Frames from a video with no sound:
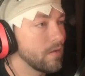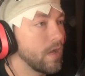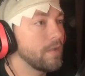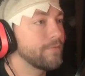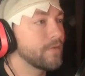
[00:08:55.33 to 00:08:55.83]

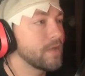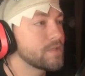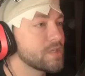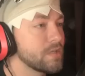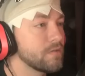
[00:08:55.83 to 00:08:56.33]
I
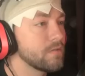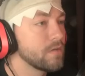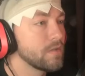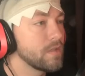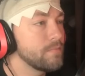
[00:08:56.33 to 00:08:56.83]
freed you.
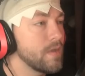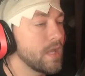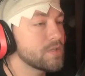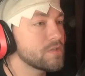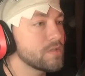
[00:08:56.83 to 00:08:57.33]
They
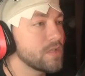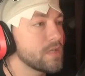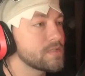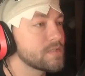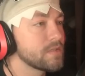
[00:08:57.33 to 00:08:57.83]
made you do
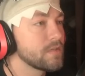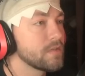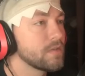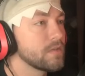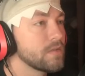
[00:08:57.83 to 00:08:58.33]
this?
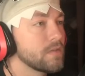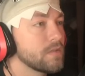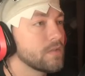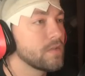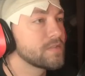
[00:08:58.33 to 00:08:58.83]

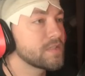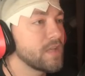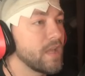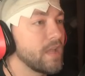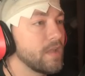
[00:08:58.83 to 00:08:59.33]
Is he
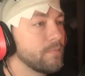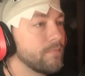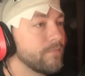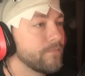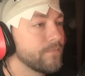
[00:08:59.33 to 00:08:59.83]
gonna hit him?